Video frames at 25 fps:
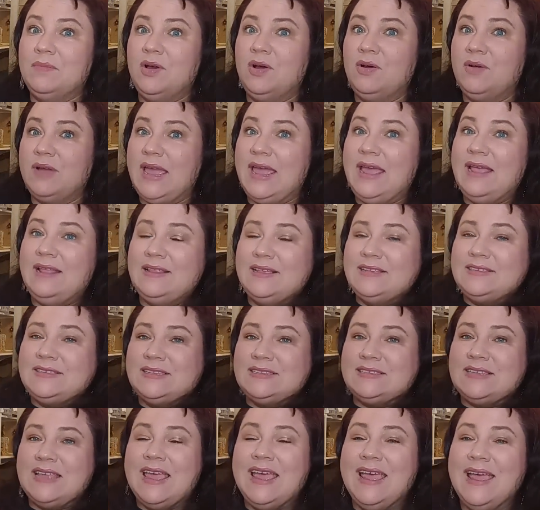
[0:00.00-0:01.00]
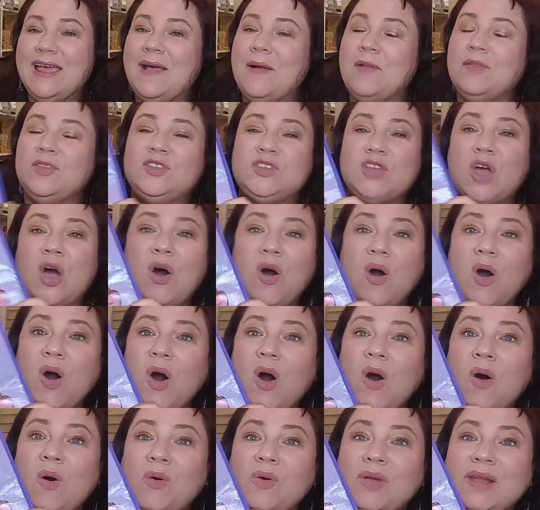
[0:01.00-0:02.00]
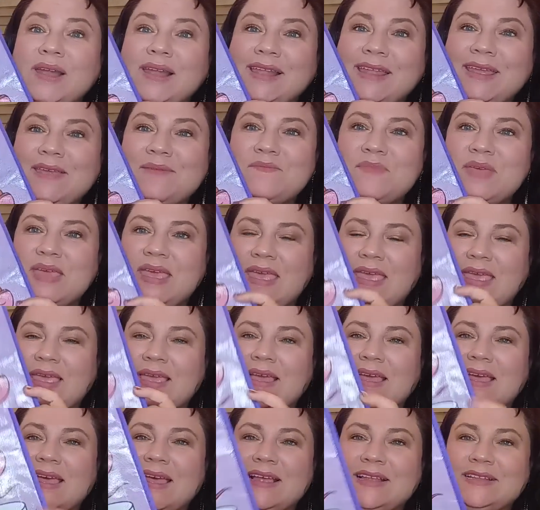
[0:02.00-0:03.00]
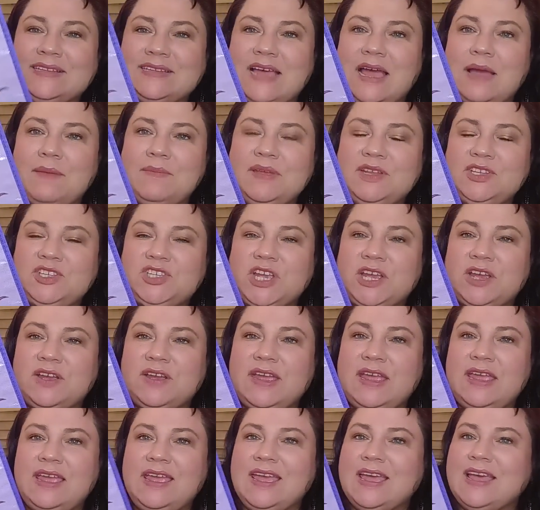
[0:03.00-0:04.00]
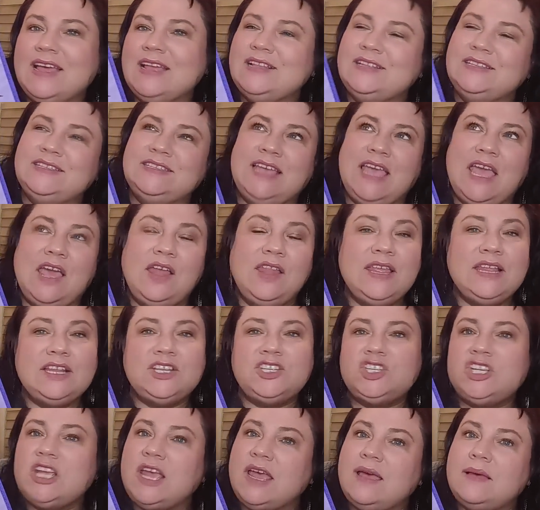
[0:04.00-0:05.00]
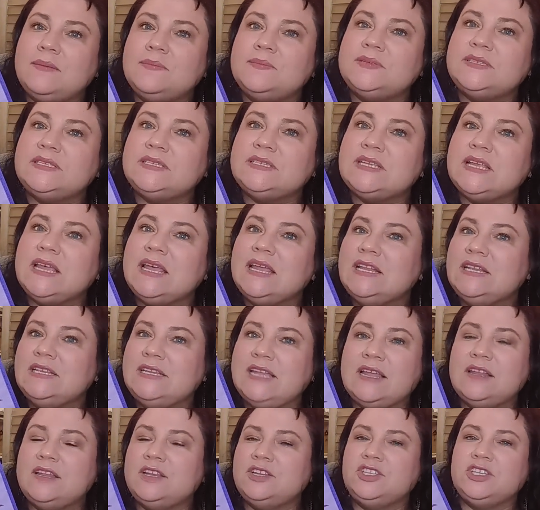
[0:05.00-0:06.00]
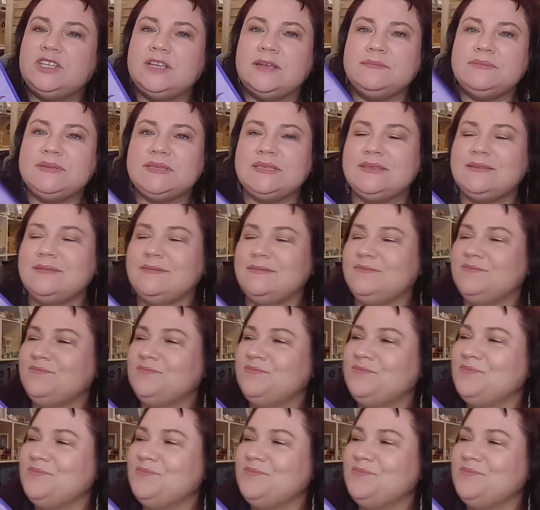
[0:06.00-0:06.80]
Okay, this is totally me. Tom and Jerry, Dale and Chips, Dale and Chips.